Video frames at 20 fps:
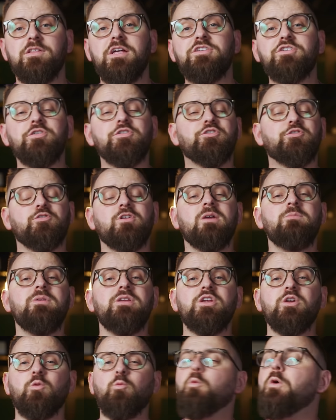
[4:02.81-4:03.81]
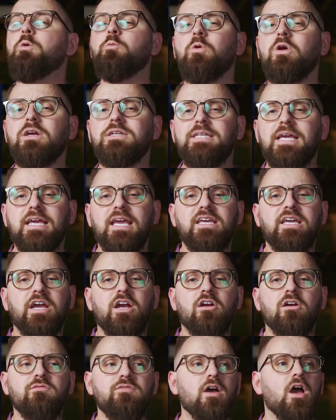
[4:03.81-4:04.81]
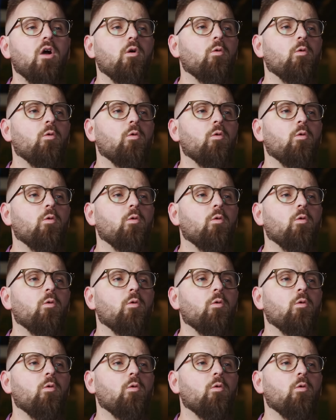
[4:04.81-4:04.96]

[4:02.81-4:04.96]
so that's your trim and your woodwork taken care of.